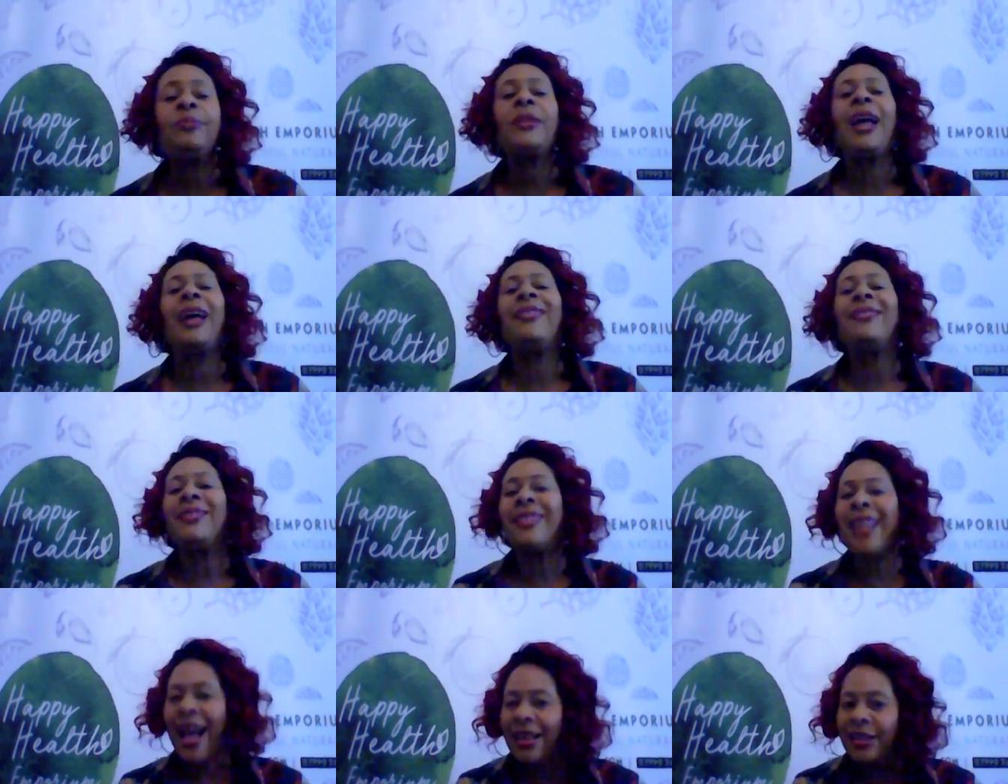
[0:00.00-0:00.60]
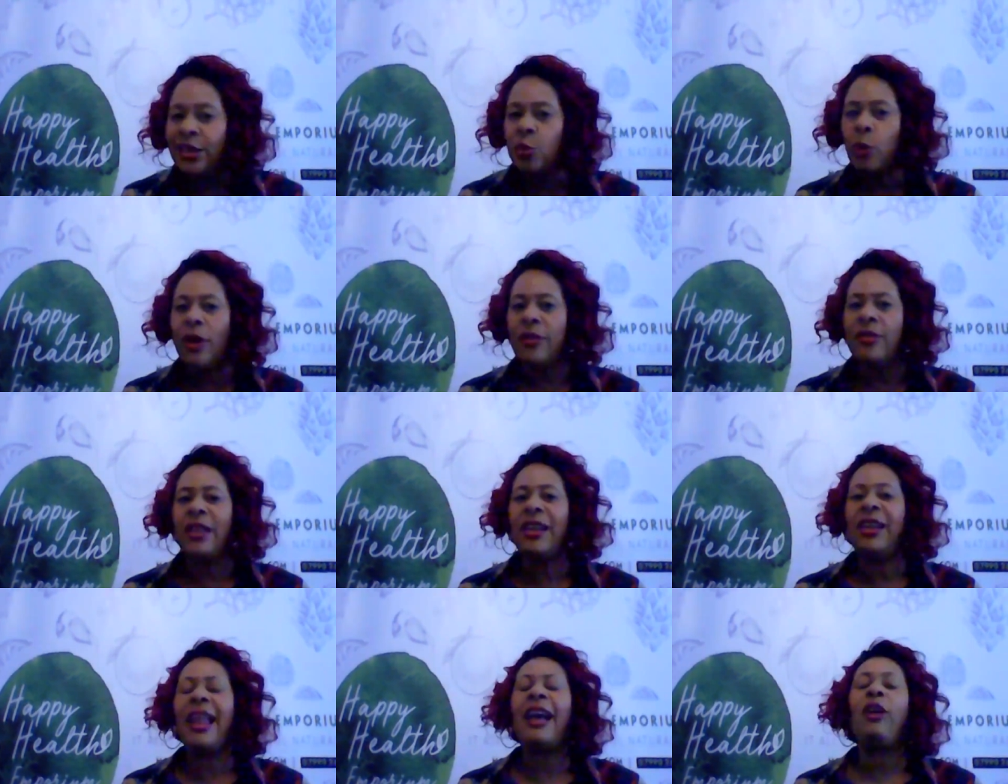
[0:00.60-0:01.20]
And that's where the
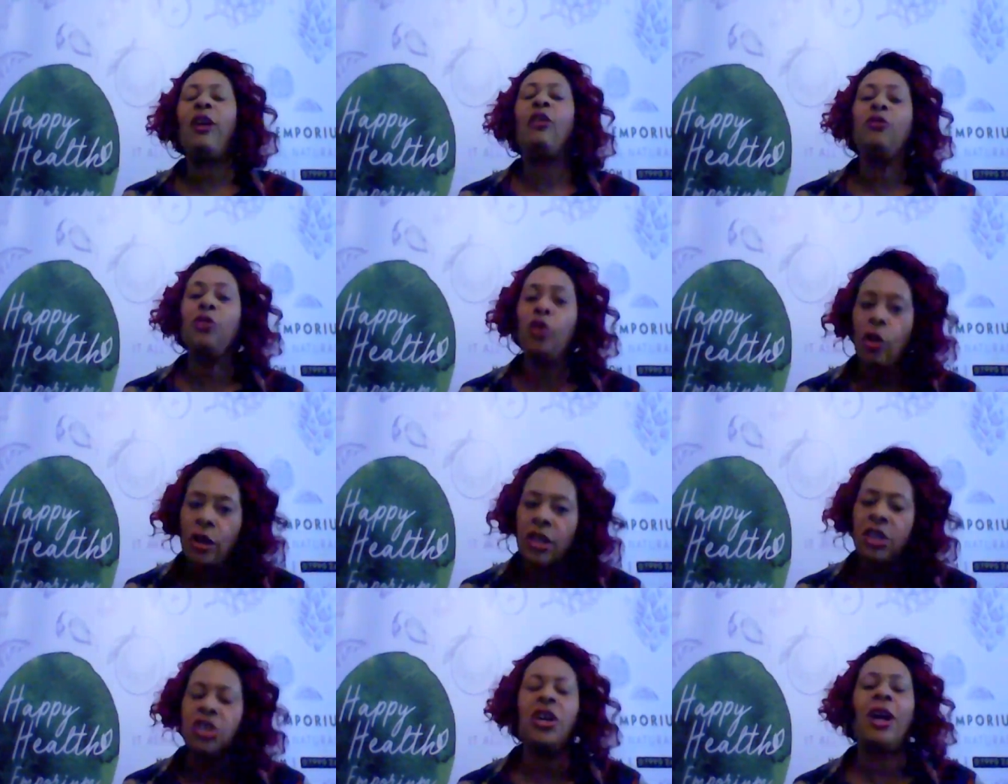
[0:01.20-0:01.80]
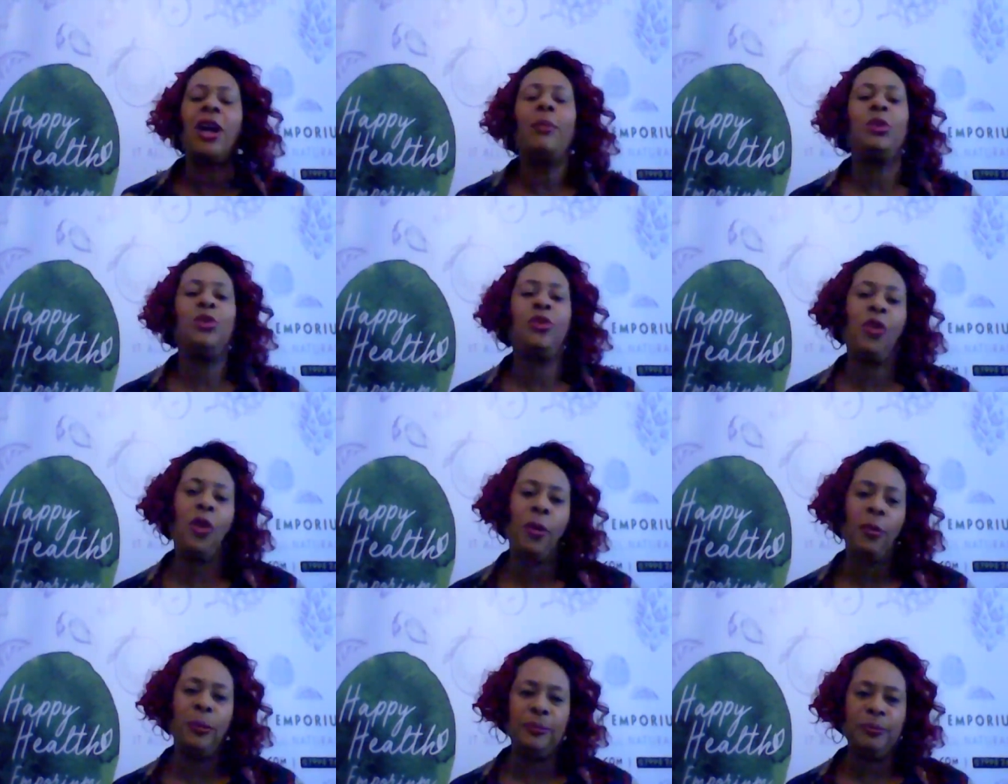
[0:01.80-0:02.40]
lack of knowledge comes
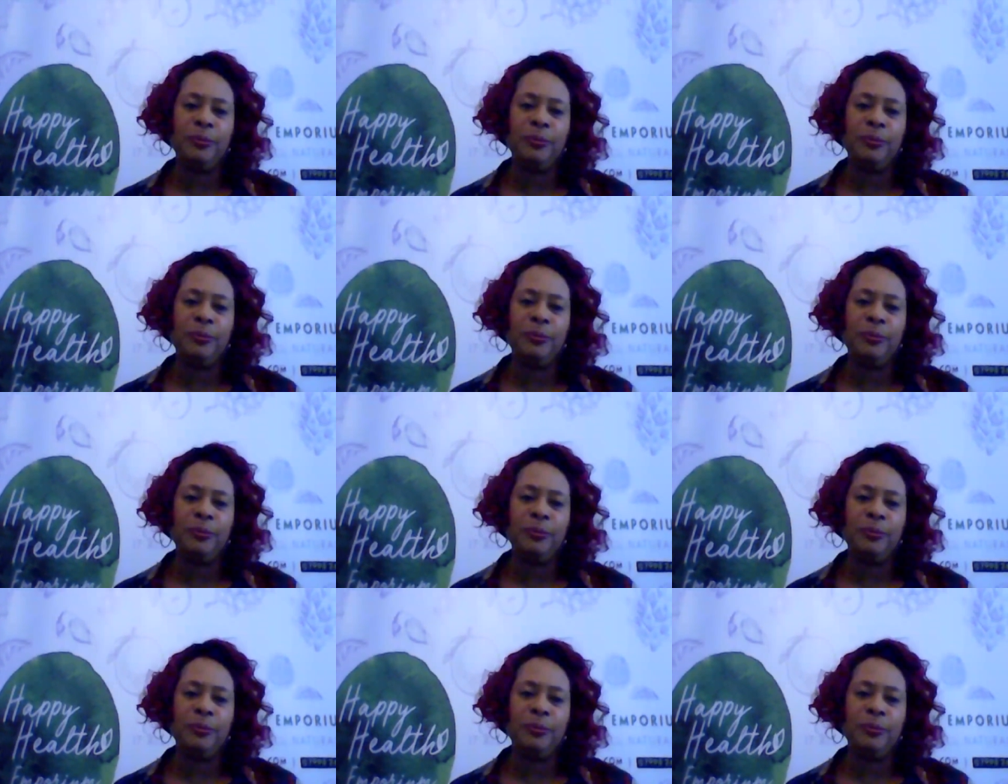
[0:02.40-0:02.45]
from.